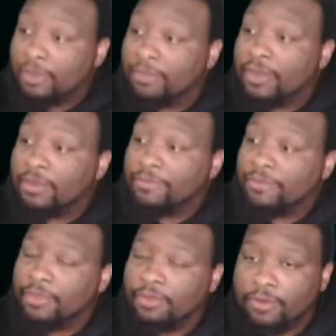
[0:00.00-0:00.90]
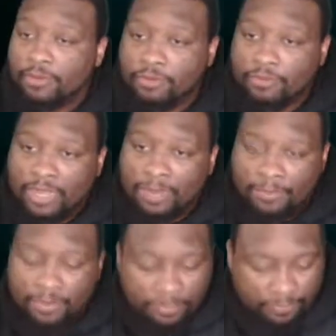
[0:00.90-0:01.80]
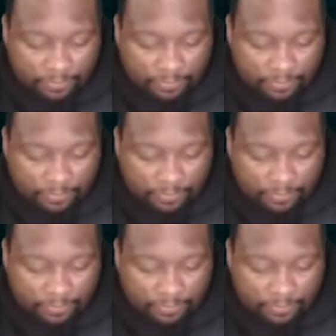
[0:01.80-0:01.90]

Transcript: by no further ado, I'm gonna